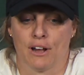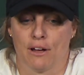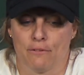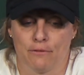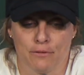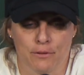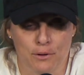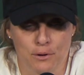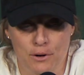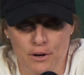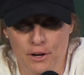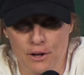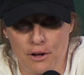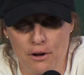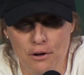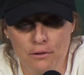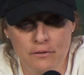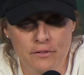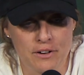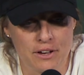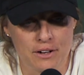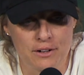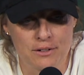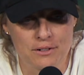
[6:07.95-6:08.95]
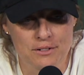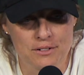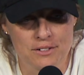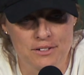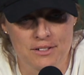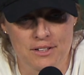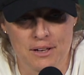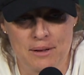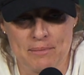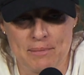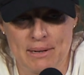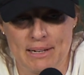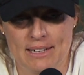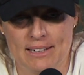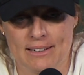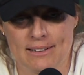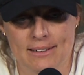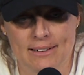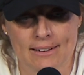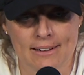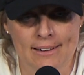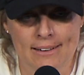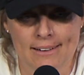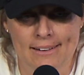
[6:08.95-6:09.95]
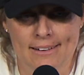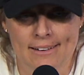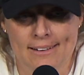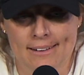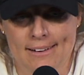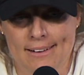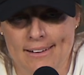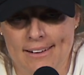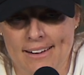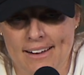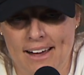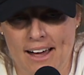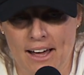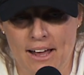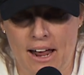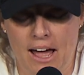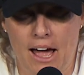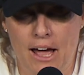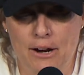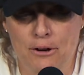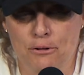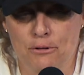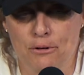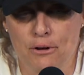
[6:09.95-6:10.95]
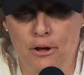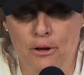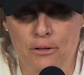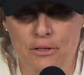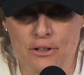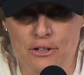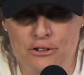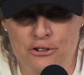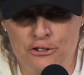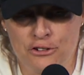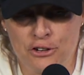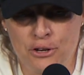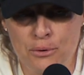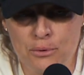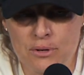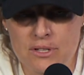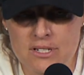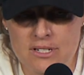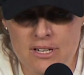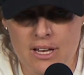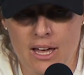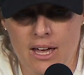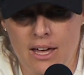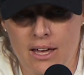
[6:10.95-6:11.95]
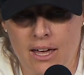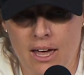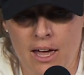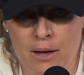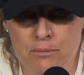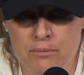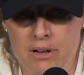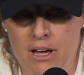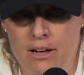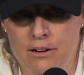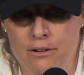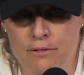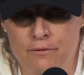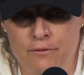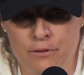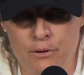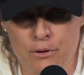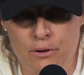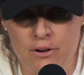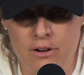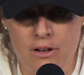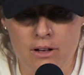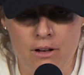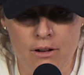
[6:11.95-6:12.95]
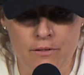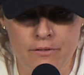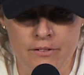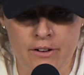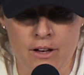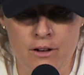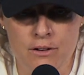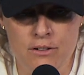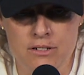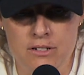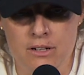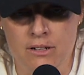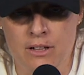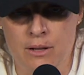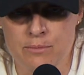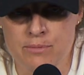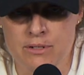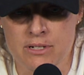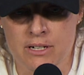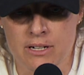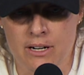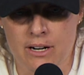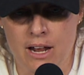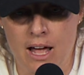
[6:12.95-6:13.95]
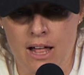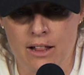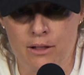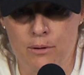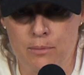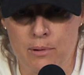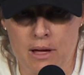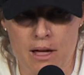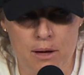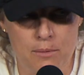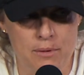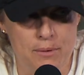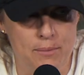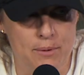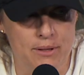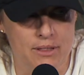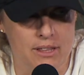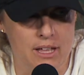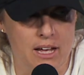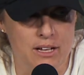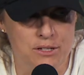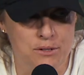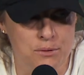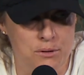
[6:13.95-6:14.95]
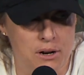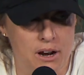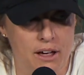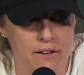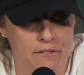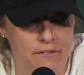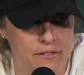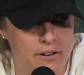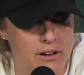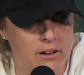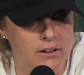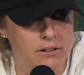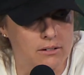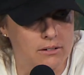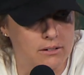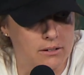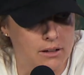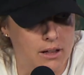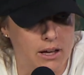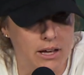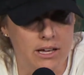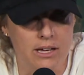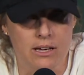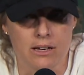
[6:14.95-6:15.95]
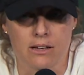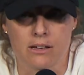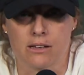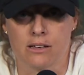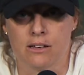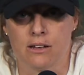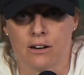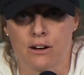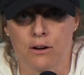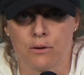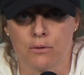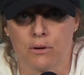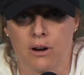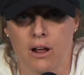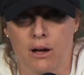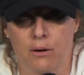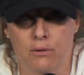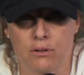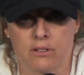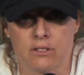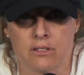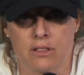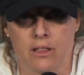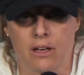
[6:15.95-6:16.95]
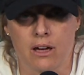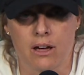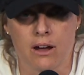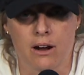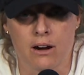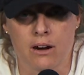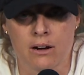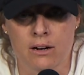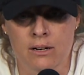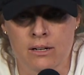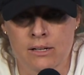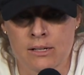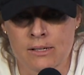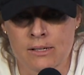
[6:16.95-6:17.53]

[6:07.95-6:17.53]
at Florida Gulf Coast. I mean, I don't know that she would say it came down to Florida Gulf Coast, Clemson, and Alabama, but that's what I felt like, you know, when I was there.